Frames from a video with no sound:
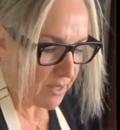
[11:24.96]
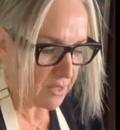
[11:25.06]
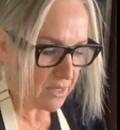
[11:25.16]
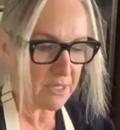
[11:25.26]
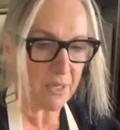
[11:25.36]
back
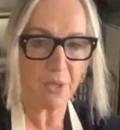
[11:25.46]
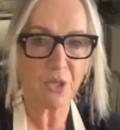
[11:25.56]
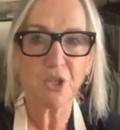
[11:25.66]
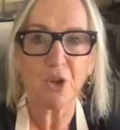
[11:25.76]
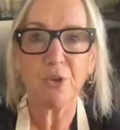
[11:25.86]
to this. I want
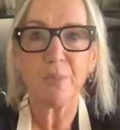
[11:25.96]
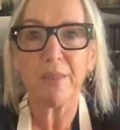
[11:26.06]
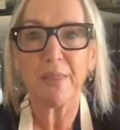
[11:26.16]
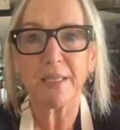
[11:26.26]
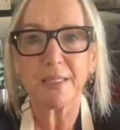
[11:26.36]
to show you my
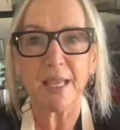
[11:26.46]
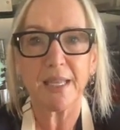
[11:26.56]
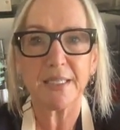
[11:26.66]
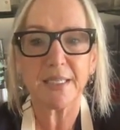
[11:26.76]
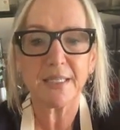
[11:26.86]
thing
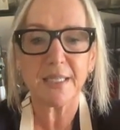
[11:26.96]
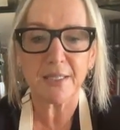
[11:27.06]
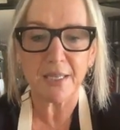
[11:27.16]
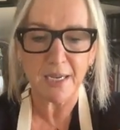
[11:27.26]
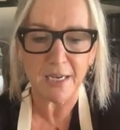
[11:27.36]
starting to
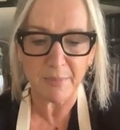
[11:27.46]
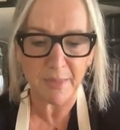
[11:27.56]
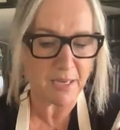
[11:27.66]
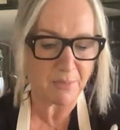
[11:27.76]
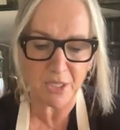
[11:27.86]
sizzle a little
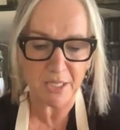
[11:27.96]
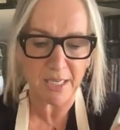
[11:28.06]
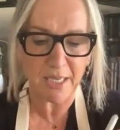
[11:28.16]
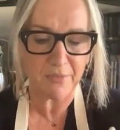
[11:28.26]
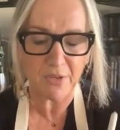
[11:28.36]
bit. I'm just
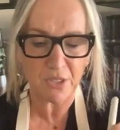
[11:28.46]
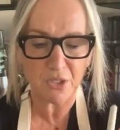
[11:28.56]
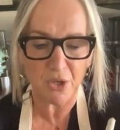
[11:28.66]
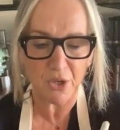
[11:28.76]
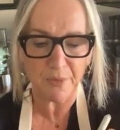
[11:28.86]
going to give it a
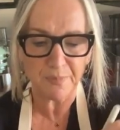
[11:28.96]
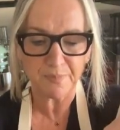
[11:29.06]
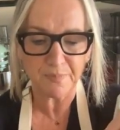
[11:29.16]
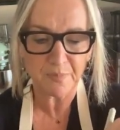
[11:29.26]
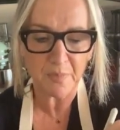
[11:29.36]
stir.
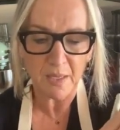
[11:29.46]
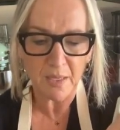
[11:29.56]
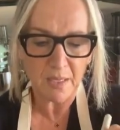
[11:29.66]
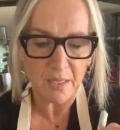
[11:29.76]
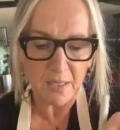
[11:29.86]

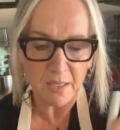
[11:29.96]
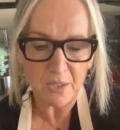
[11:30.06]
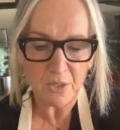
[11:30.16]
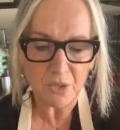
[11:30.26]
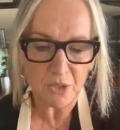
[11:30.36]

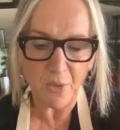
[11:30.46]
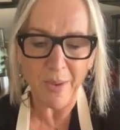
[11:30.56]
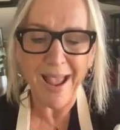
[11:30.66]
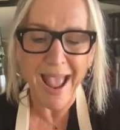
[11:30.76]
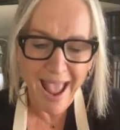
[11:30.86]
So
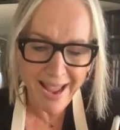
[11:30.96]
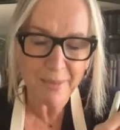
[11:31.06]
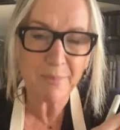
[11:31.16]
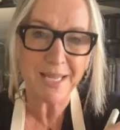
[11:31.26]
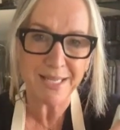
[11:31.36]
our
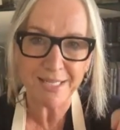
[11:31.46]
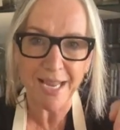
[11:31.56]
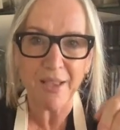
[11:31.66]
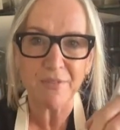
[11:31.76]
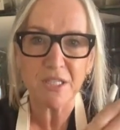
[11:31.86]
aim is to
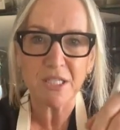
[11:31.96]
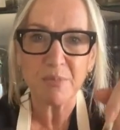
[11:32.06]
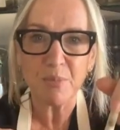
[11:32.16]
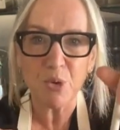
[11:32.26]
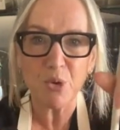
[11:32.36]
have a
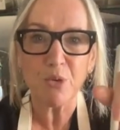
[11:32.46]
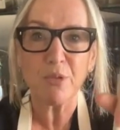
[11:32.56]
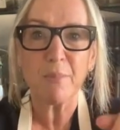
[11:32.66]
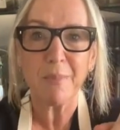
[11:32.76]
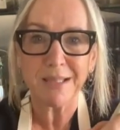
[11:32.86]
smooth
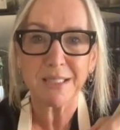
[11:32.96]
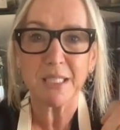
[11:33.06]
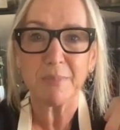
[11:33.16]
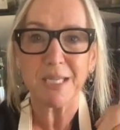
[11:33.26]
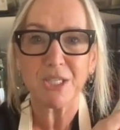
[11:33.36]

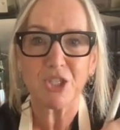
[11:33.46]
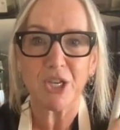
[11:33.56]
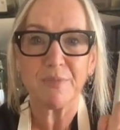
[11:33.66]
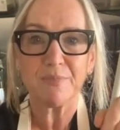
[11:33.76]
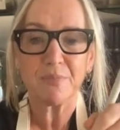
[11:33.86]
melted
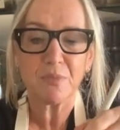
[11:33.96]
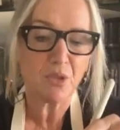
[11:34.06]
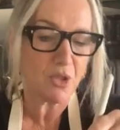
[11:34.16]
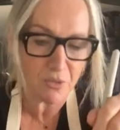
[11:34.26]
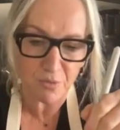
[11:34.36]
mixture.
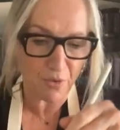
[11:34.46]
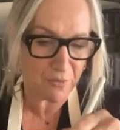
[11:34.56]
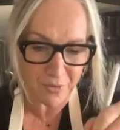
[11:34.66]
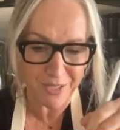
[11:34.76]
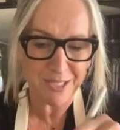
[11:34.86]
Not
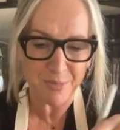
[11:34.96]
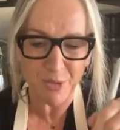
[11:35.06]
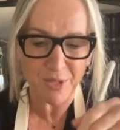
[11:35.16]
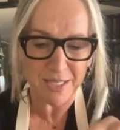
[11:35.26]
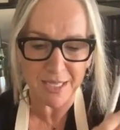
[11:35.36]
fully
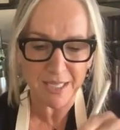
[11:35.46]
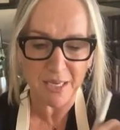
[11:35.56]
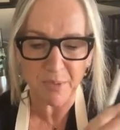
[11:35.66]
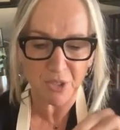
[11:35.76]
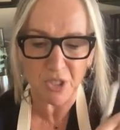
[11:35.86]
smooth, as I
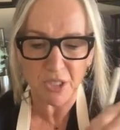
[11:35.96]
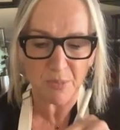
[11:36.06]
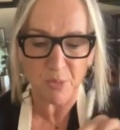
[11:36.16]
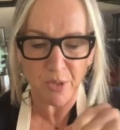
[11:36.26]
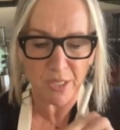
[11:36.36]
said, but
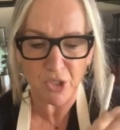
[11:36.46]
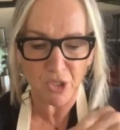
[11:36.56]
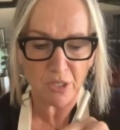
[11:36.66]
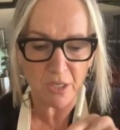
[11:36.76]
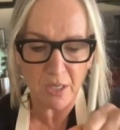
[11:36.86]
just
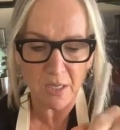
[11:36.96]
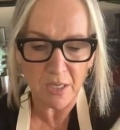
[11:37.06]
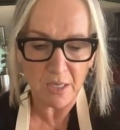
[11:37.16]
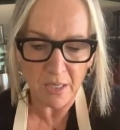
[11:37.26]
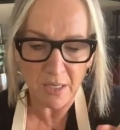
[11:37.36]
smoothish.
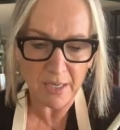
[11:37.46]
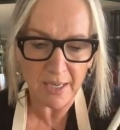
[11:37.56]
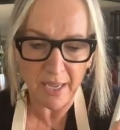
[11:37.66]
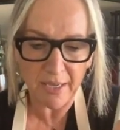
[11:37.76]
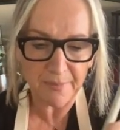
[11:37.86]

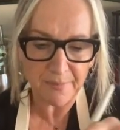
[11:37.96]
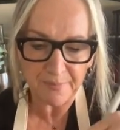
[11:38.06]
Okay?